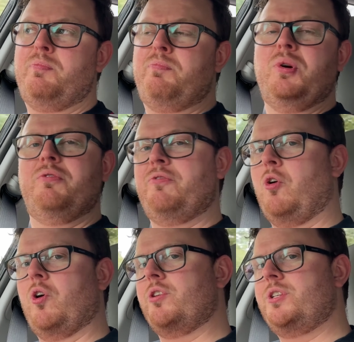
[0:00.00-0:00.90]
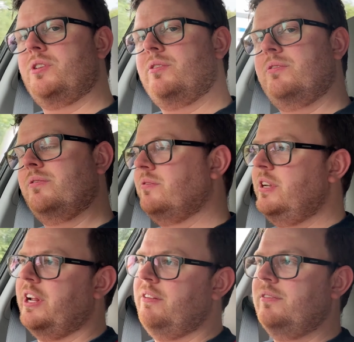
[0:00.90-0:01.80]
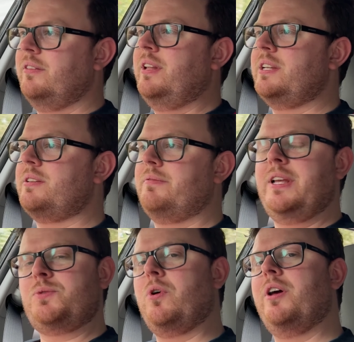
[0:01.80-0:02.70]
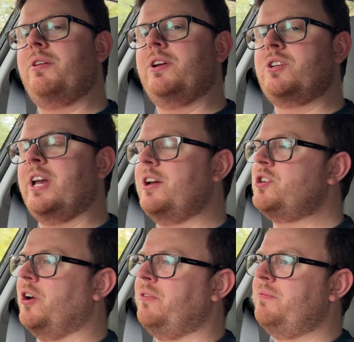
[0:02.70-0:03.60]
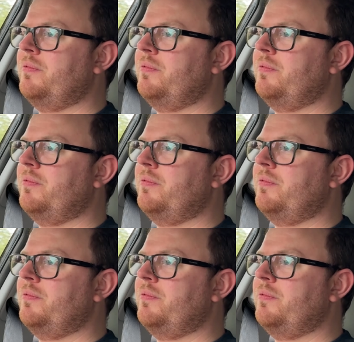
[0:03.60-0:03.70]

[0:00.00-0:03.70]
Beaufort. You know, that's what I think you should catch on.